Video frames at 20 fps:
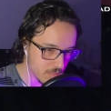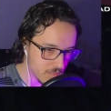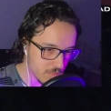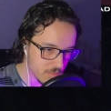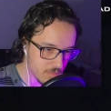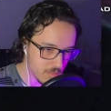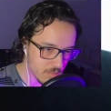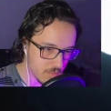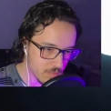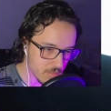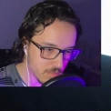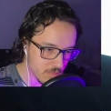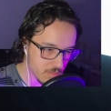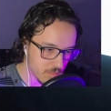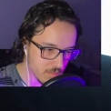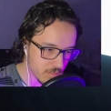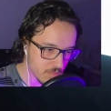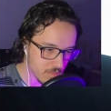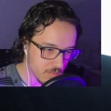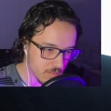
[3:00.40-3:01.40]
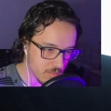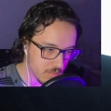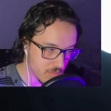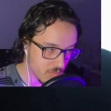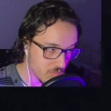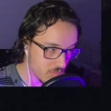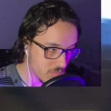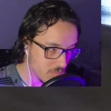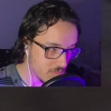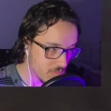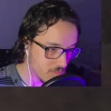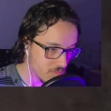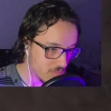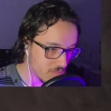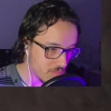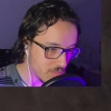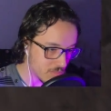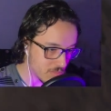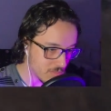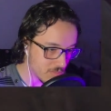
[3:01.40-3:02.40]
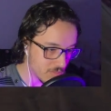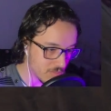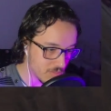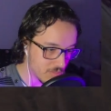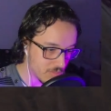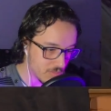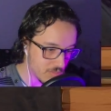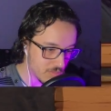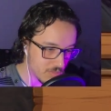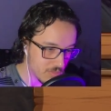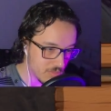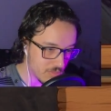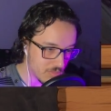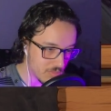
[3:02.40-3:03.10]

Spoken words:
(silence)